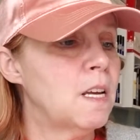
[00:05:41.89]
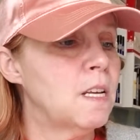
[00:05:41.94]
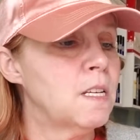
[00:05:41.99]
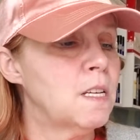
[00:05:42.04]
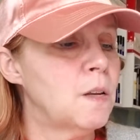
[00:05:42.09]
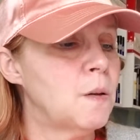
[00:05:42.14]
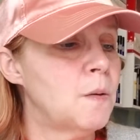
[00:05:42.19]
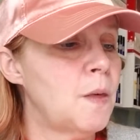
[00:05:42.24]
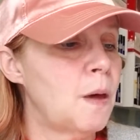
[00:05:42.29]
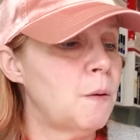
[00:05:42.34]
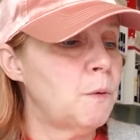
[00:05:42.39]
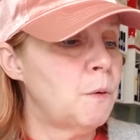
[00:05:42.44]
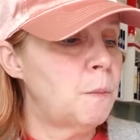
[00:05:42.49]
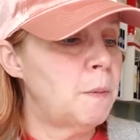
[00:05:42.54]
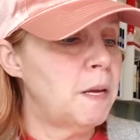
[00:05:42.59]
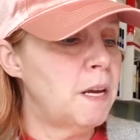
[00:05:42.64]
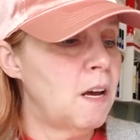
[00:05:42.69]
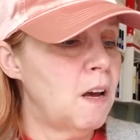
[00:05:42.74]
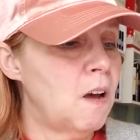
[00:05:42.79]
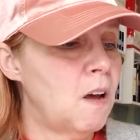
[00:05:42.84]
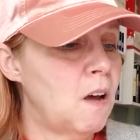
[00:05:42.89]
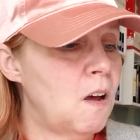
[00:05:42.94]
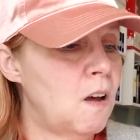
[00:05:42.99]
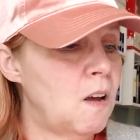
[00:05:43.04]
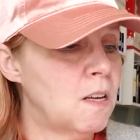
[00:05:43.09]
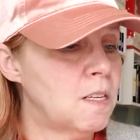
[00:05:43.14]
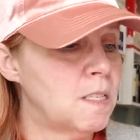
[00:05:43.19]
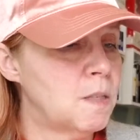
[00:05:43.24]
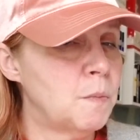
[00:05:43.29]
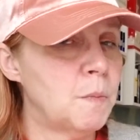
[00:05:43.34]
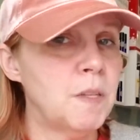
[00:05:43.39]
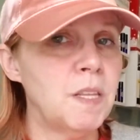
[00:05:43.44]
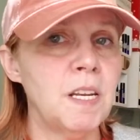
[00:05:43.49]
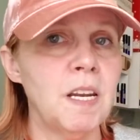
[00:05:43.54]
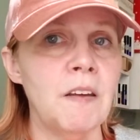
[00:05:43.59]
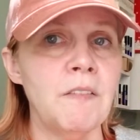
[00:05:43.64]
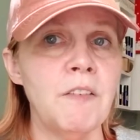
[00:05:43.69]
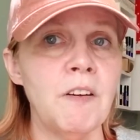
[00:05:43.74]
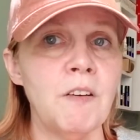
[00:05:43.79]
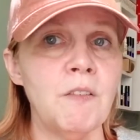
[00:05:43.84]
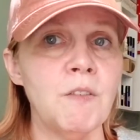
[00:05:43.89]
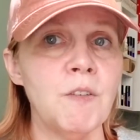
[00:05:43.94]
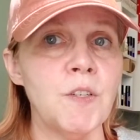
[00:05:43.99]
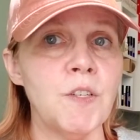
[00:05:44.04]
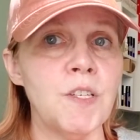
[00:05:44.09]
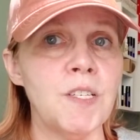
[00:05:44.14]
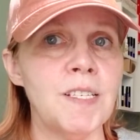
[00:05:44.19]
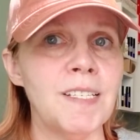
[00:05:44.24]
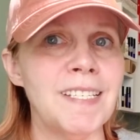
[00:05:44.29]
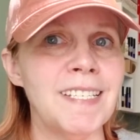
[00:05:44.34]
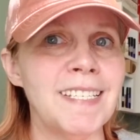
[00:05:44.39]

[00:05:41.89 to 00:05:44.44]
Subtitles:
So that will be awesome with the leftovers.